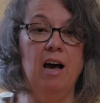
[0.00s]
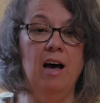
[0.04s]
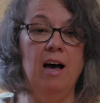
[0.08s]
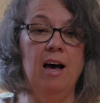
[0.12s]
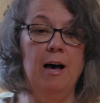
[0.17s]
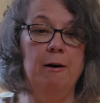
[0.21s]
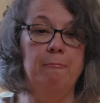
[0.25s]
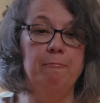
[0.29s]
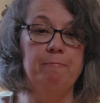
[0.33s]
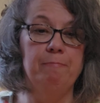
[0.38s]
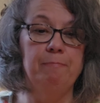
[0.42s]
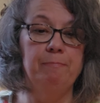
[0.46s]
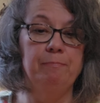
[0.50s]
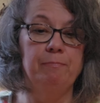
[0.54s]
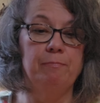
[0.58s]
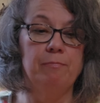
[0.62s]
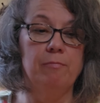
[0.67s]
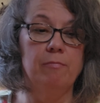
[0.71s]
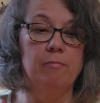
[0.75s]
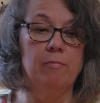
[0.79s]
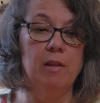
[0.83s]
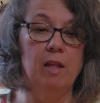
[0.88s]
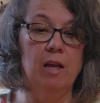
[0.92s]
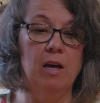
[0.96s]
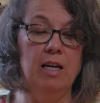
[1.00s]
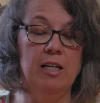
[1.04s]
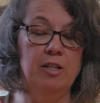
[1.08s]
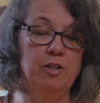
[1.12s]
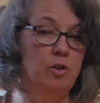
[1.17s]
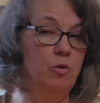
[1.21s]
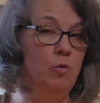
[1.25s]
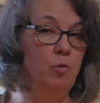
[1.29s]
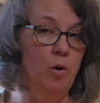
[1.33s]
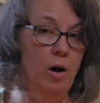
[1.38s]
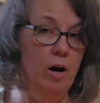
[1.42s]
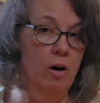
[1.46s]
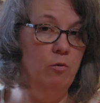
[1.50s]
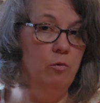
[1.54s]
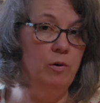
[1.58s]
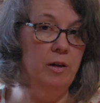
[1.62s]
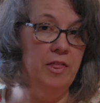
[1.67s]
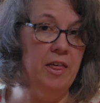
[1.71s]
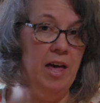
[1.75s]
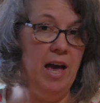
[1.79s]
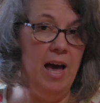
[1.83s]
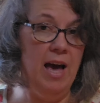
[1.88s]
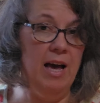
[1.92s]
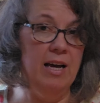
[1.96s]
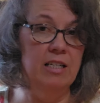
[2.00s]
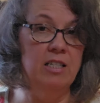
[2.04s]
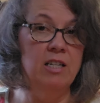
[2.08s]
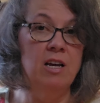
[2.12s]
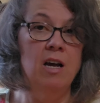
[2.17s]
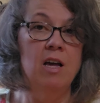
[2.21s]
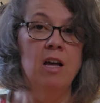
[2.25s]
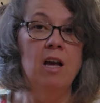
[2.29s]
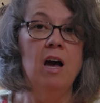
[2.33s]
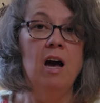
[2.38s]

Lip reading: I do well with that.